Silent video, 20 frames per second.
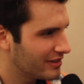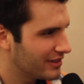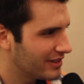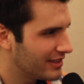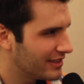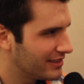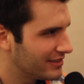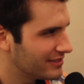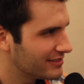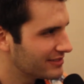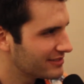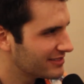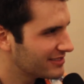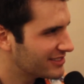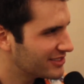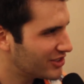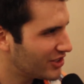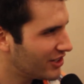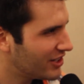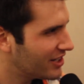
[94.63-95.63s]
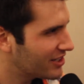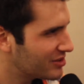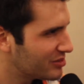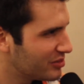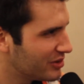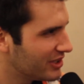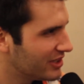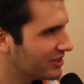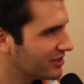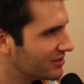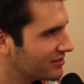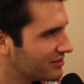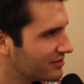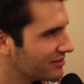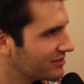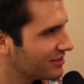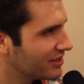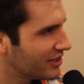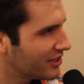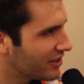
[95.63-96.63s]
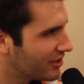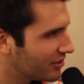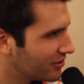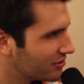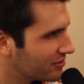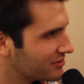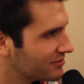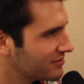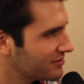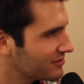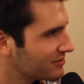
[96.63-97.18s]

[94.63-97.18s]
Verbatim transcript: and try not to be, you know,